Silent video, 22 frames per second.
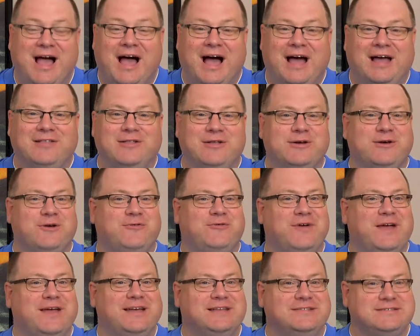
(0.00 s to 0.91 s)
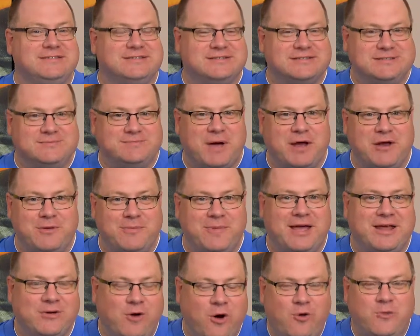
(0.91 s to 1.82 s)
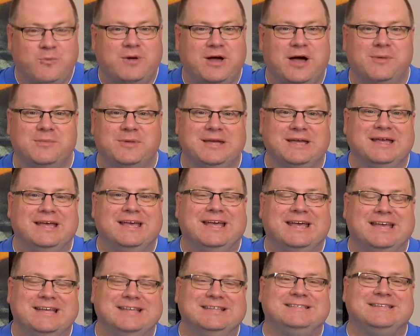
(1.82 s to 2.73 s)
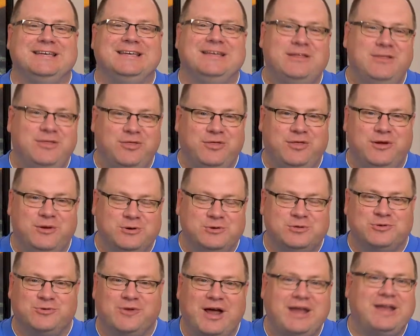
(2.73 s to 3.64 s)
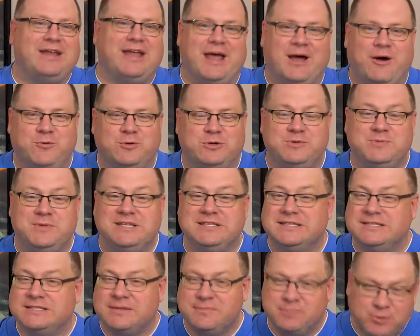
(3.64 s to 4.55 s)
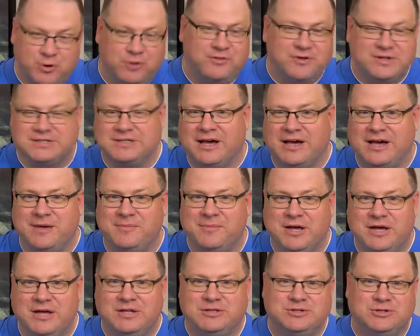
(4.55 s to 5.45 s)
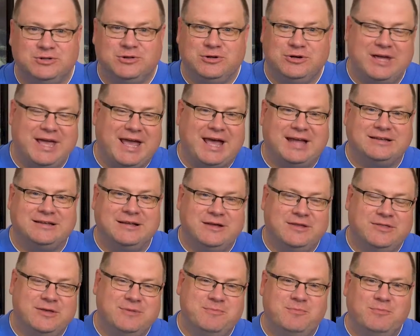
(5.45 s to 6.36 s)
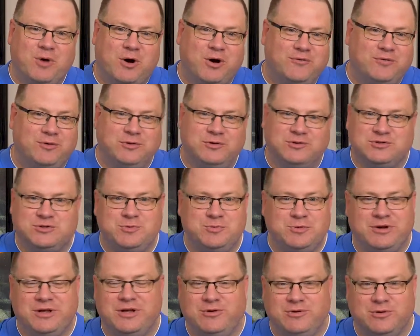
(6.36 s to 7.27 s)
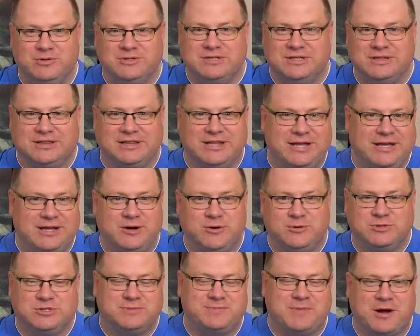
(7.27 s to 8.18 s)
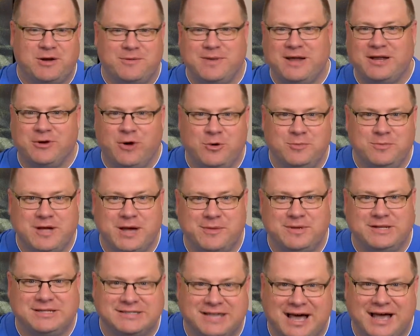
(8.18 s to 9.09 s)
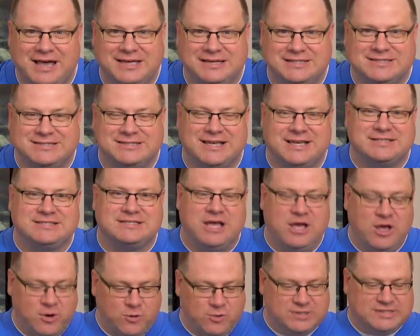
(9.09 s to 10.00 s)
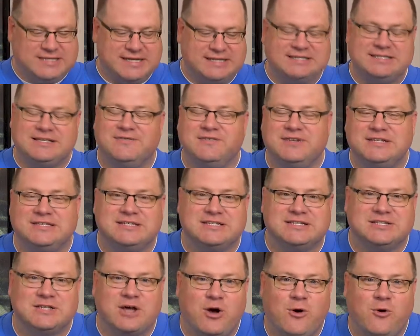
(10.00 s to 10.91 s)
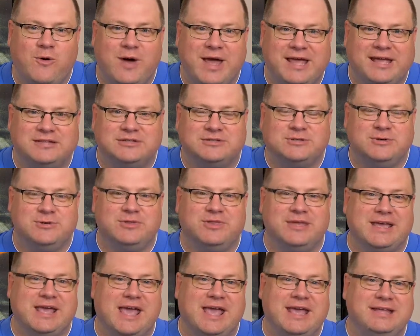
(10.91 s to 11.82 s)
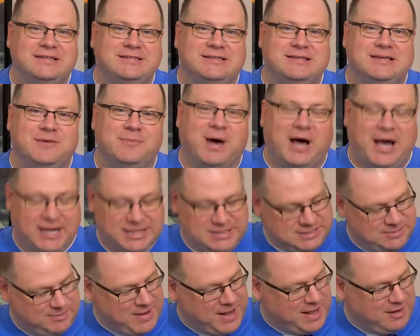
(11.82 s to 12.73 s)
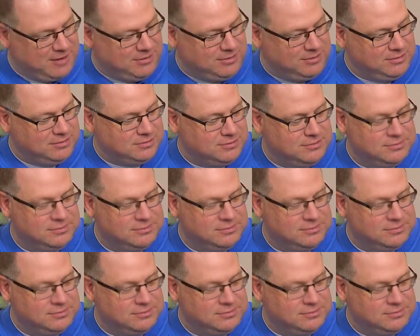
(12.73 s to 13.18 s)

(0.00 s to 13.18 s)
Hi LEGO fans, Spider-Man Homecoming is in theaters right now, which means it's a perfect time to look at the Marvel Superheroes LEGO Spider-Man Homecoming tie-in sets with set 76082, the ATM Heist battle.